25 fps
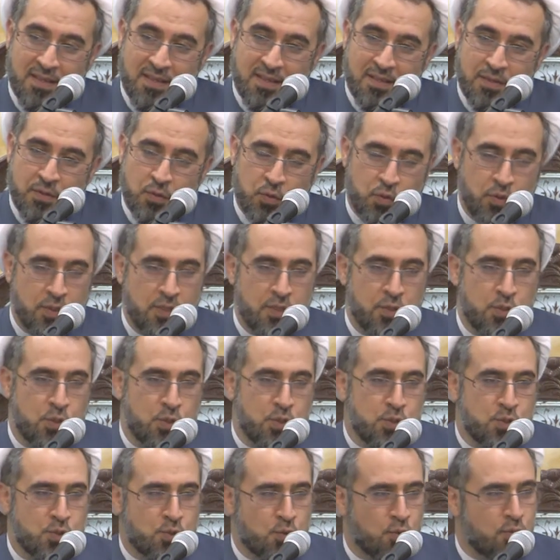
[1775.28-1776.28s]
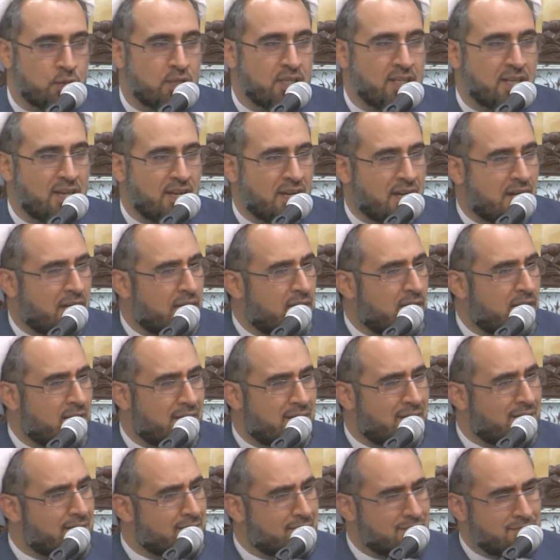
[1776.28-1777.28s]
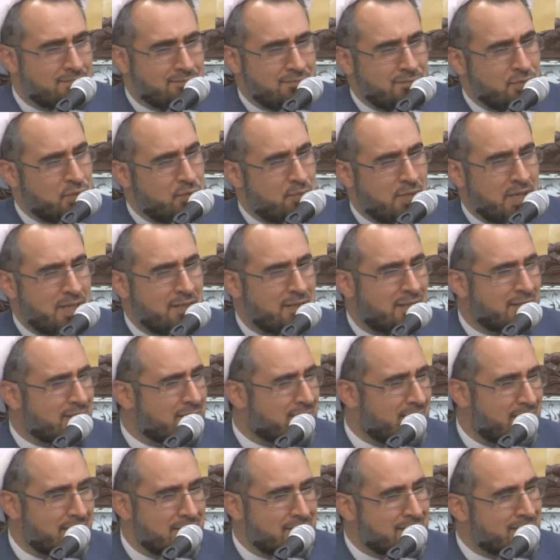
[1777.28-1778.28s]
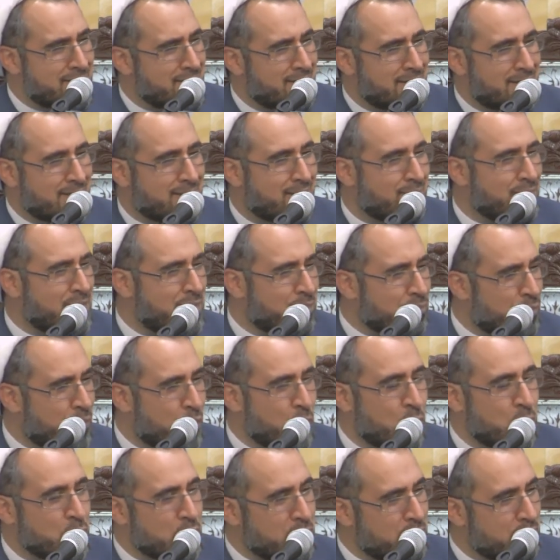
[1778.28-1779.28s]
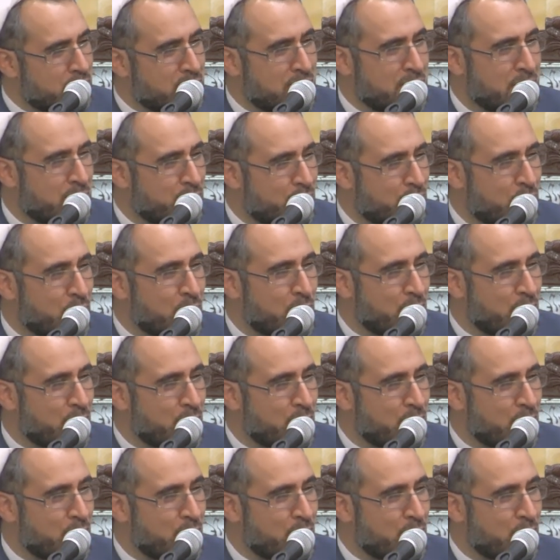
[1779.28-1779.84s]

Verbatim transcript: In this dunya, you may not consider them important people.